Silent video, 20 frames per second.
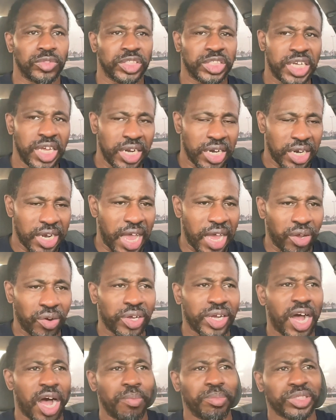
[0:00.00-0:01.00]
Keep the negative
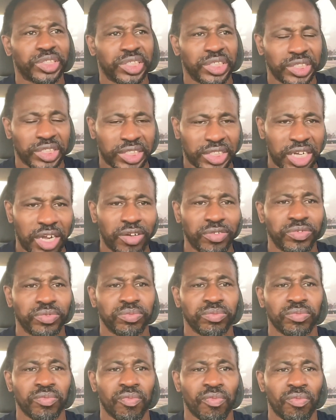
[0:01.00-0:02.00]
comments to yourself
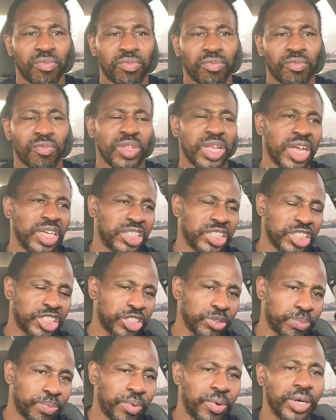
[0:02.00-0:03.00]
and just
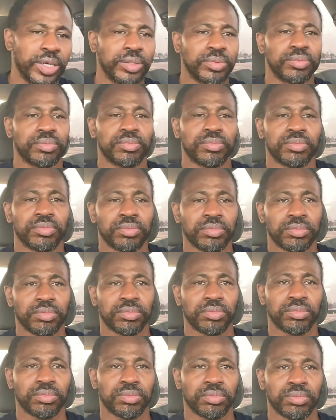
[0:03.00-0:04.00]
support.
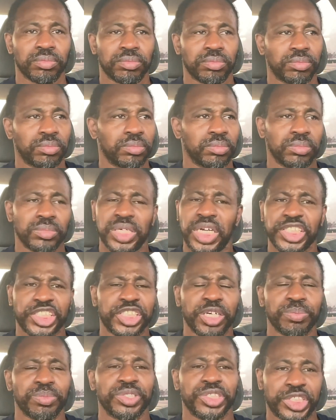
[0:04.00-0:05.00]
That's
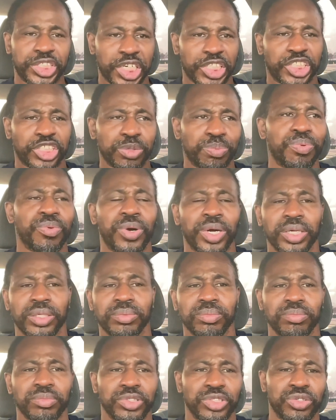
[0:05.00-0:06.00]
simple. Just support.
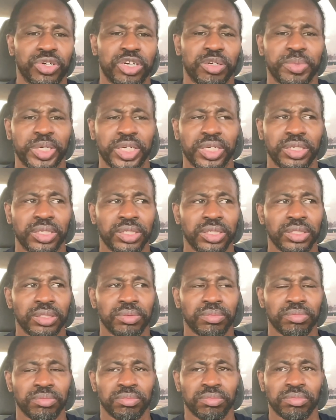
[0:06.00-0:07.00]
You know what I mean?
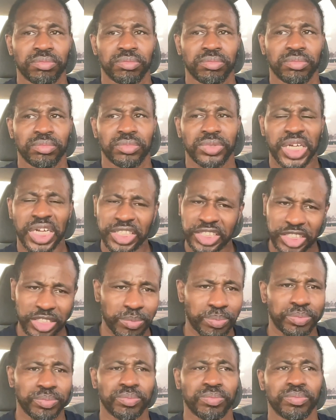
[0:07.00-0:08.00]
That's
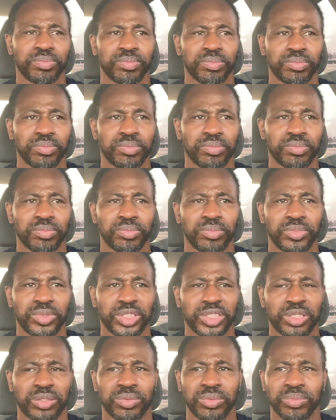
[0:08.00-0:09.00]
simple. You
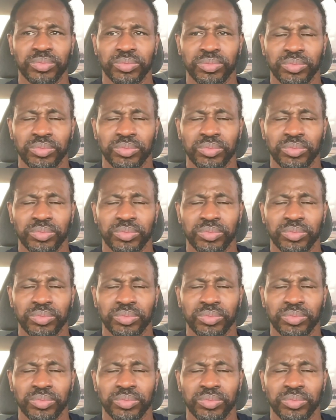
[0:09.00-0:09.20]
know?